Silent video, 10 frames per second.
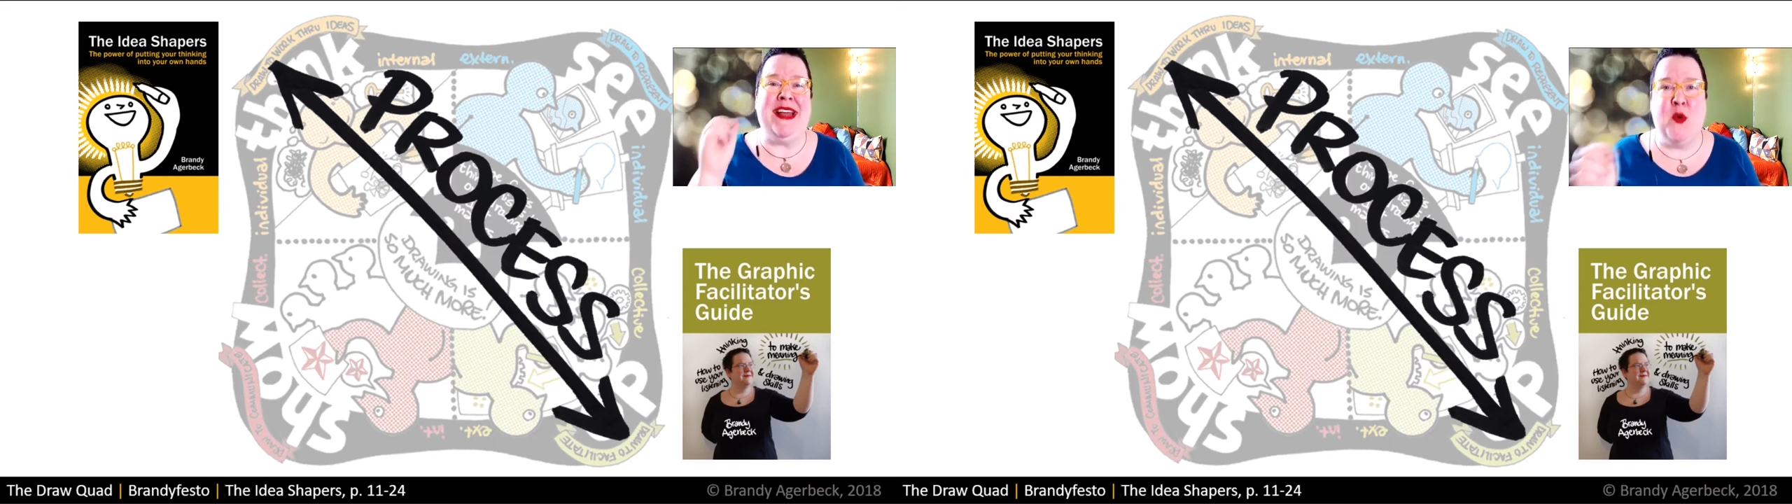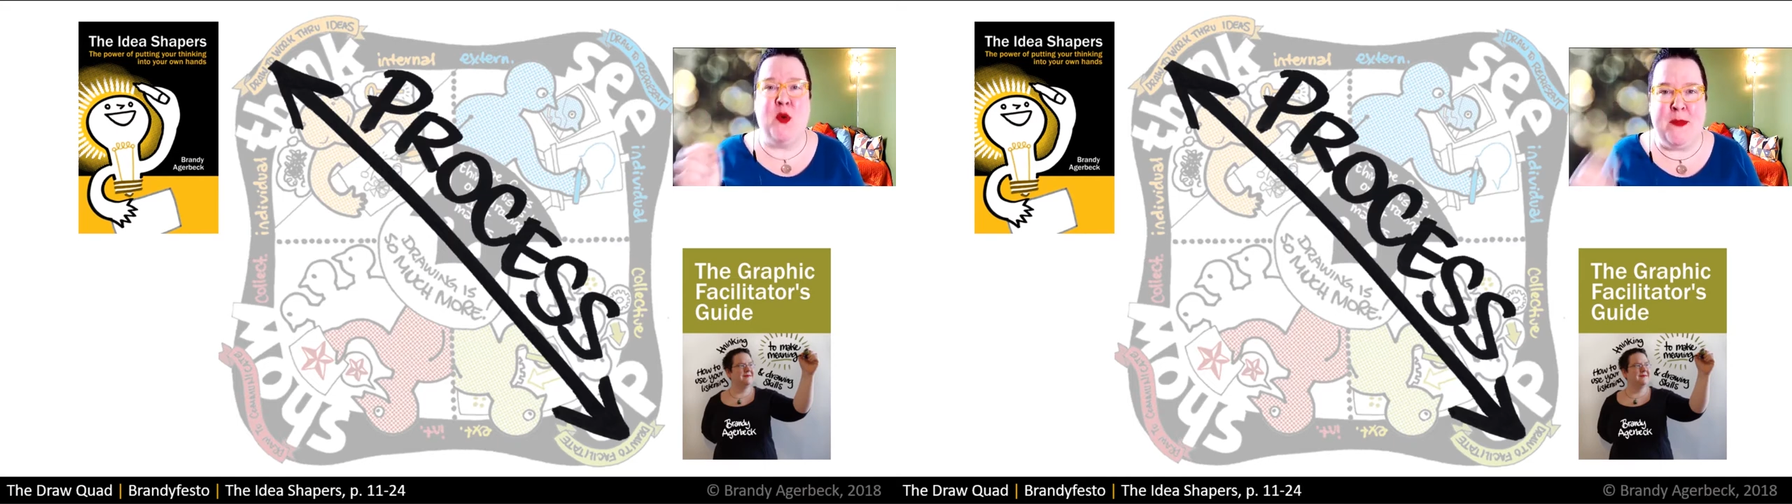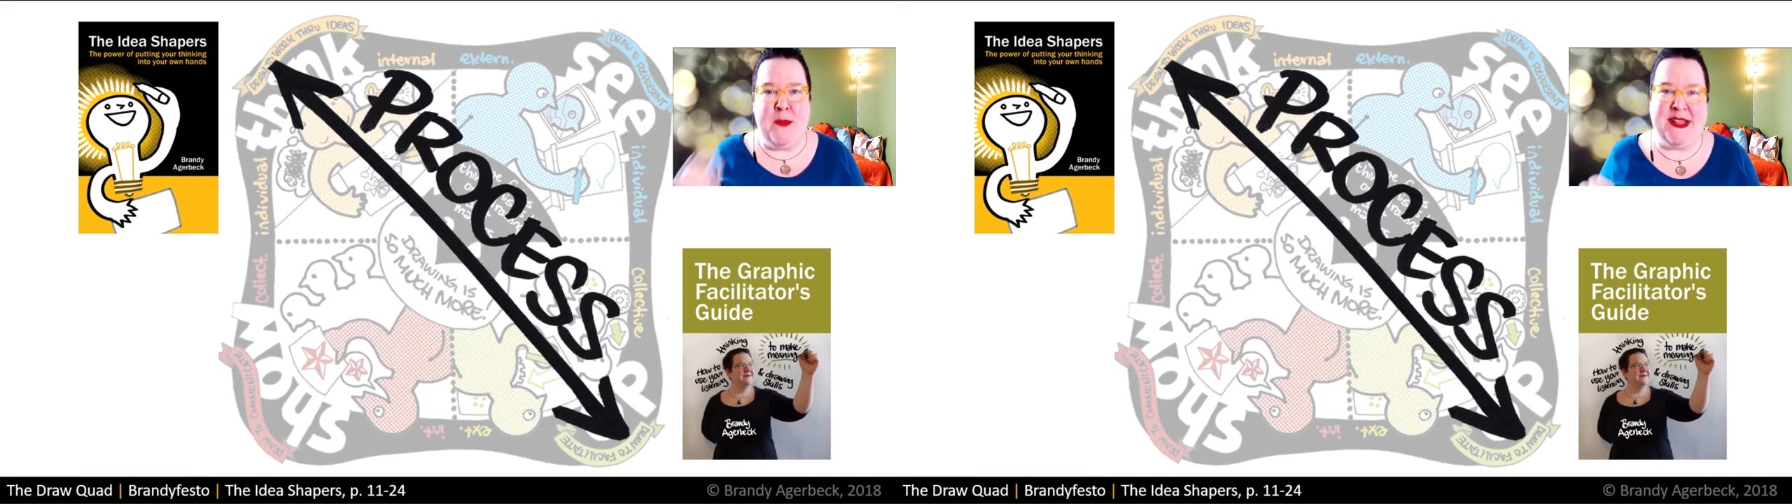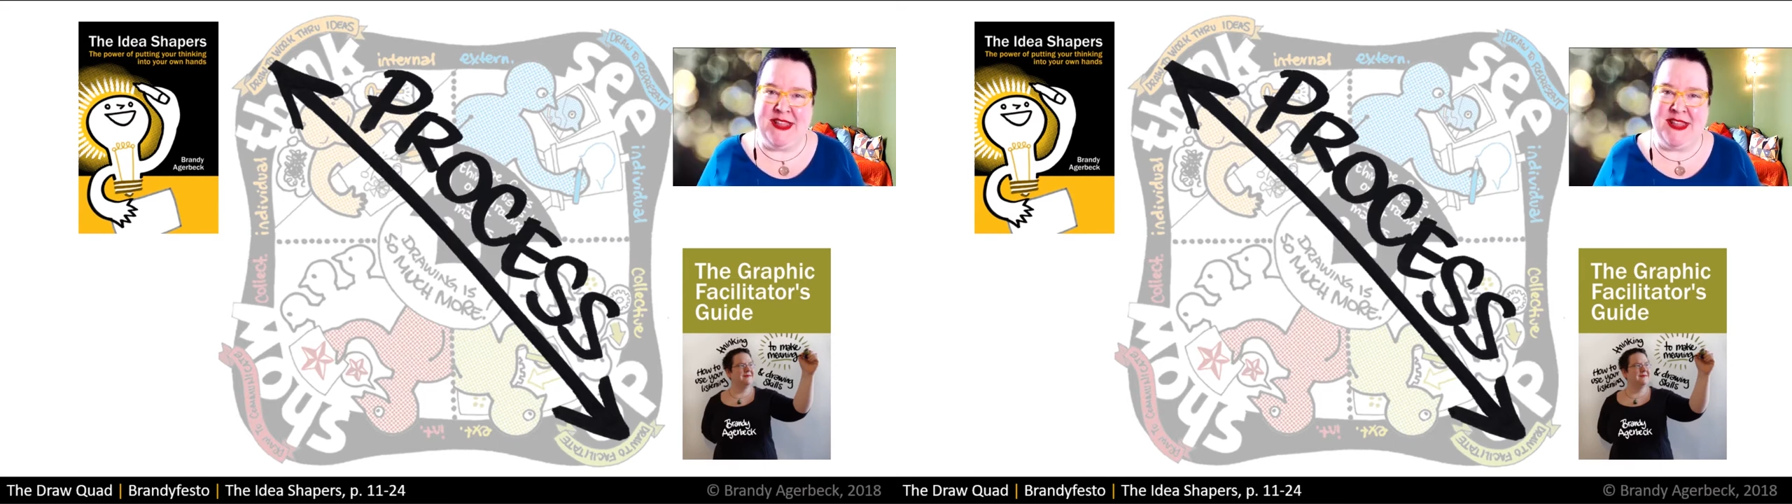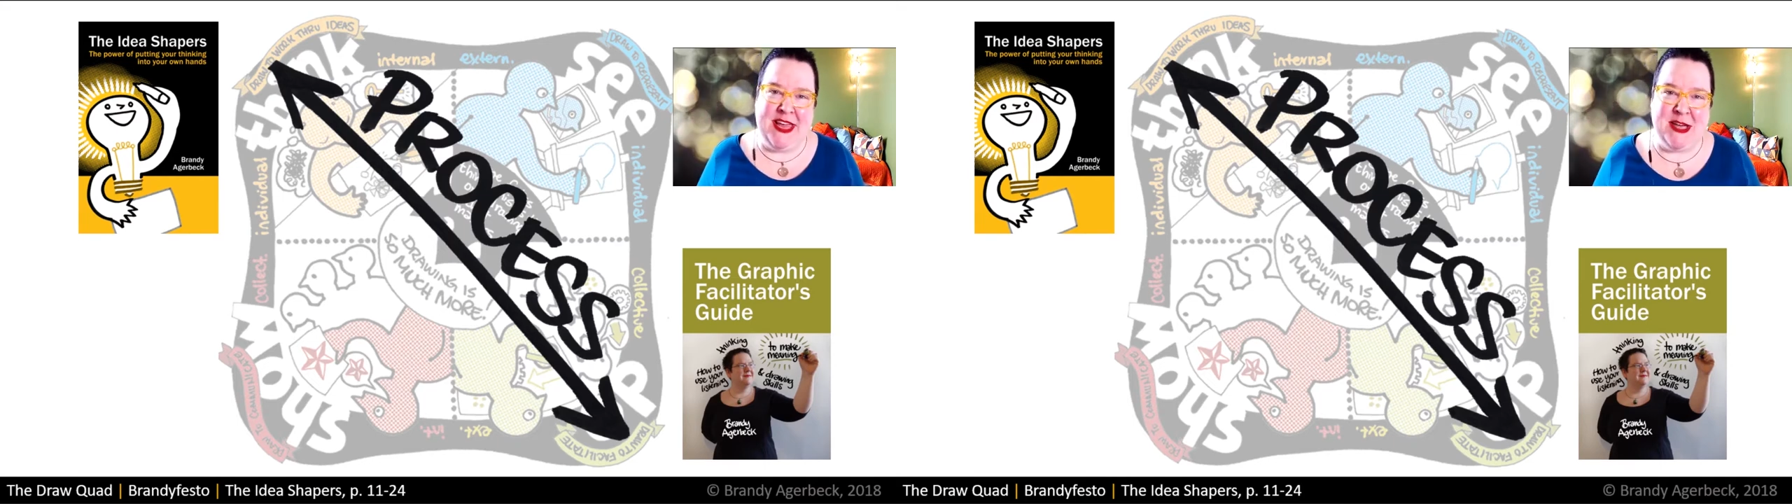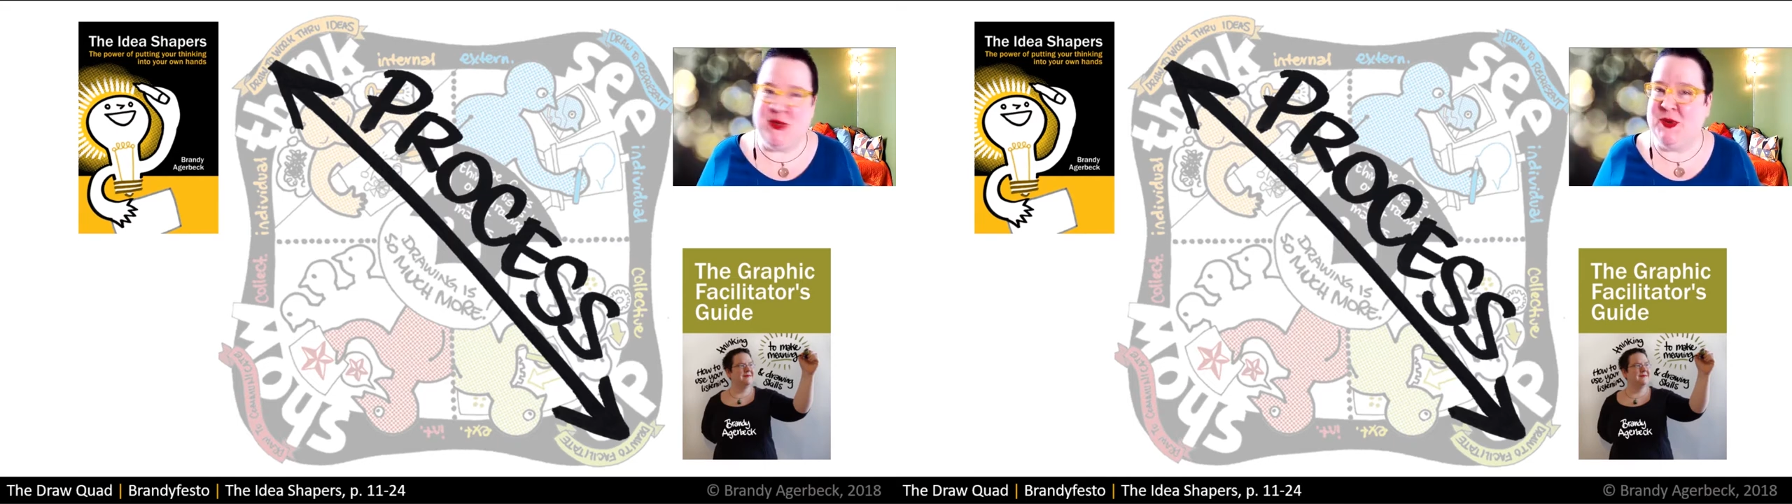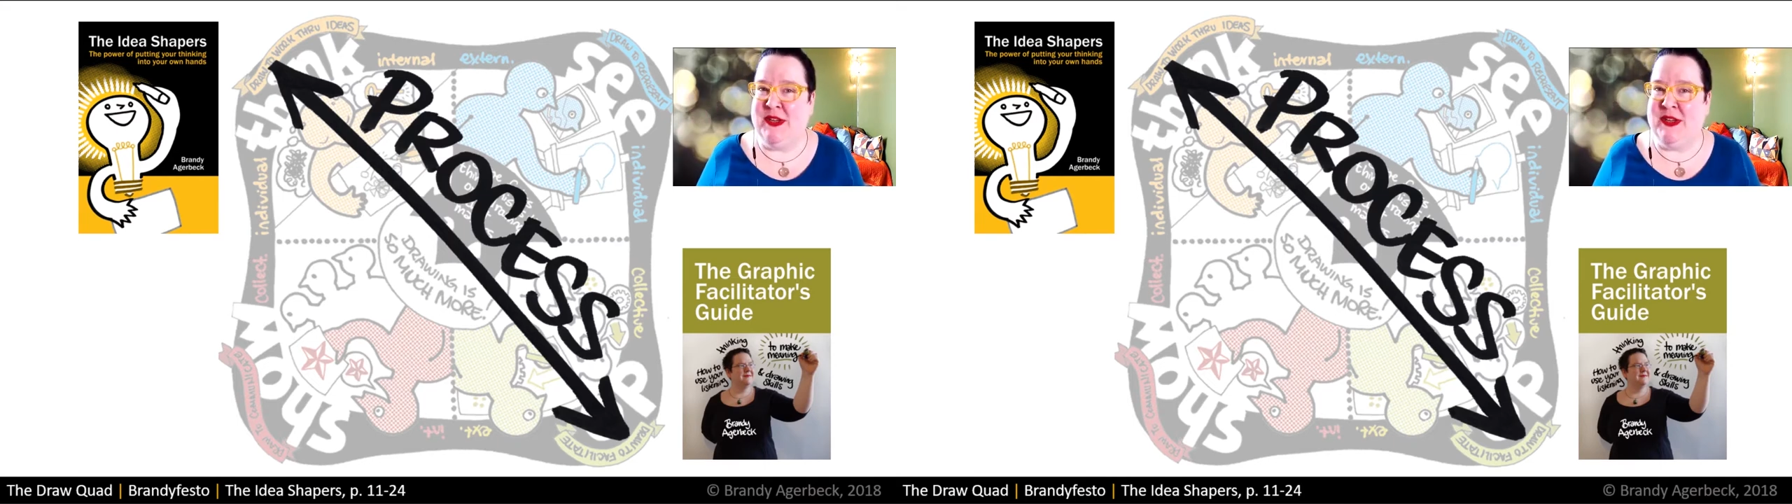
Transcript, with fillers: your best thinking tool.